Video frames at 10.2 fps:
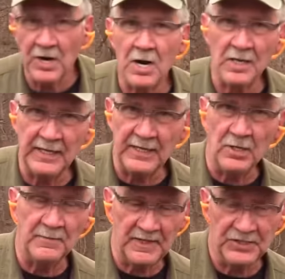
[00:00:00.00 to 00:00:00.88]
Arlie
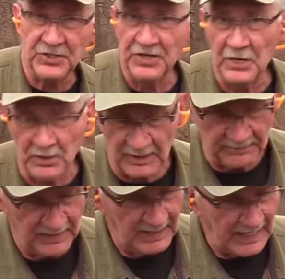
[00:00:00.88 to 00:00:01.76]
Ermey as you know him,
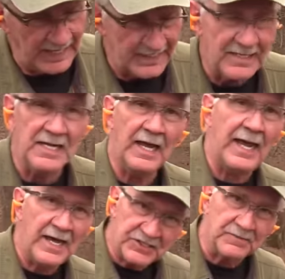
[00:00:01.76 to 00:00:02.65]
he didn't
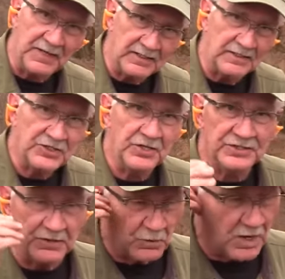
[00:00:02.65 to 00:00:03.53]
ask me to shoot
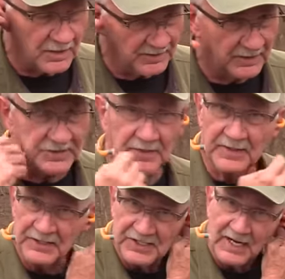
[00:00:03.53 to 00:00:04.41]
some watermelons
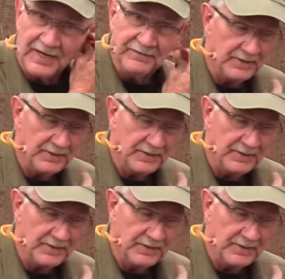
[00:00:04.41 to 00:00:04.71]
because I have an